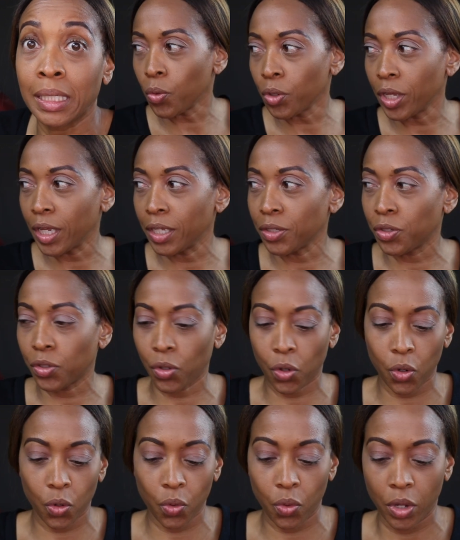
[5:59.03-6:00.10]
Okay,
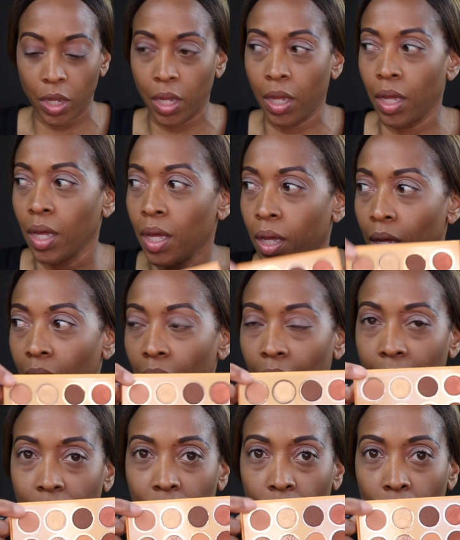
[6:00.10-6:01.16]
so
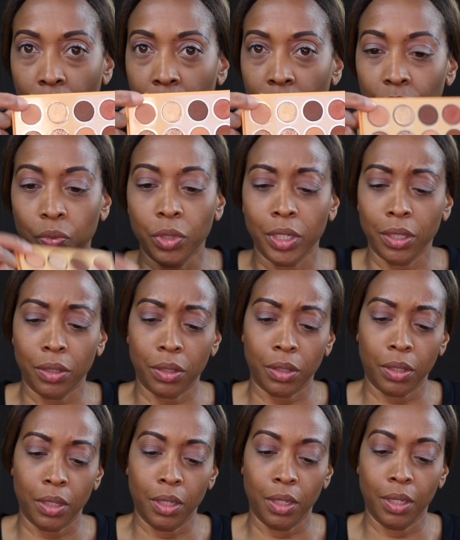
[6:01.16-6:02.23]
I started
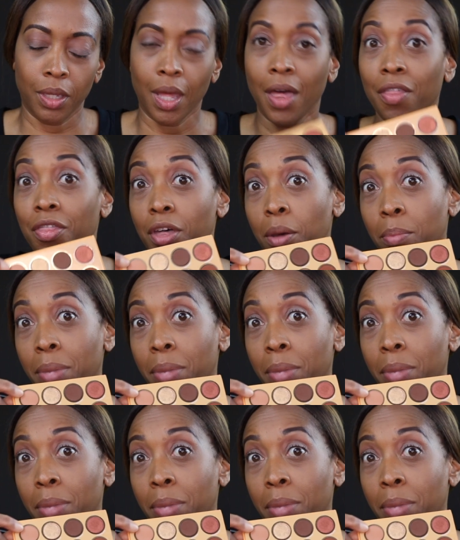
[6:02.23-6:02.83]
with the